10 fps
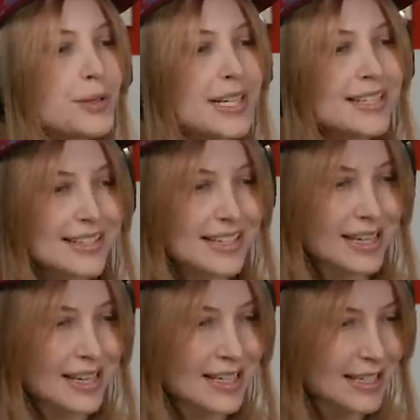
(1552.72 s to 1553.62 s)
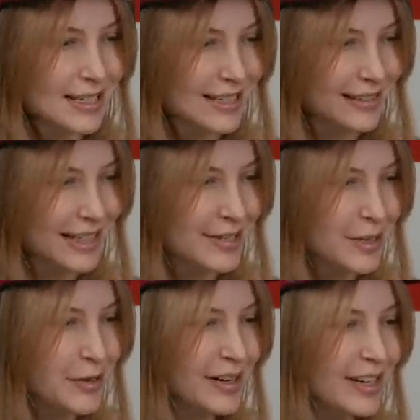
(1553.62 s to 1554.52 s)
Who didn't see this?
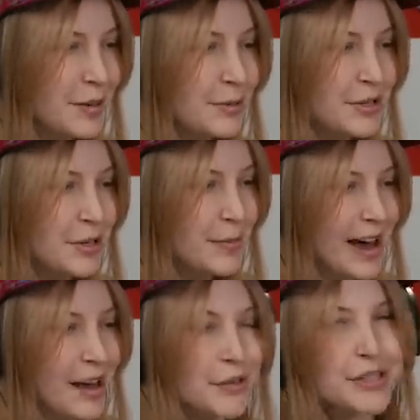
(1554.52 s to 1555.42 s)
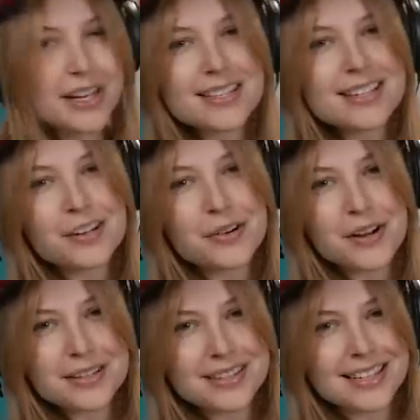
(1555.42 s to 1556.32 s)
Considering YouTube advertised it
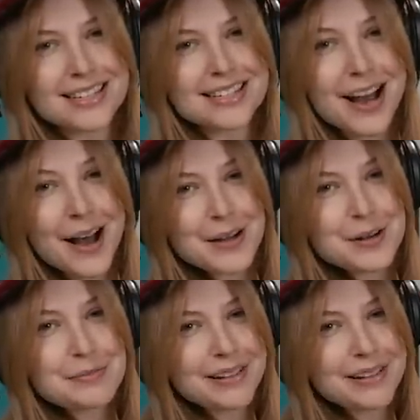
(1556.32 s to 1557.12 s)
across the entire